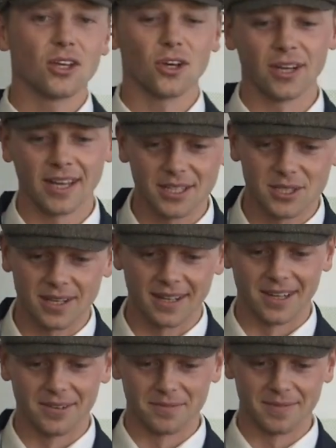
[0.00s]
Yeah, Nate,
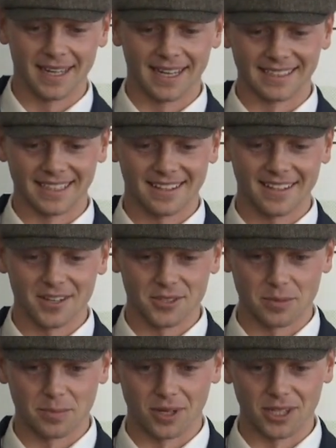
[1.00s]
and the
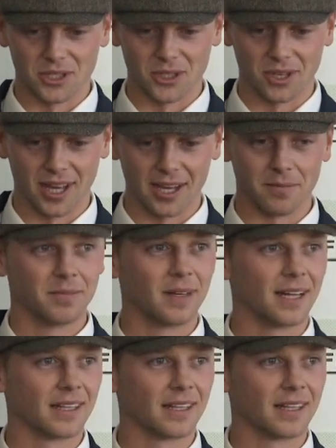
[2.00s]
1,000 Polly's a game.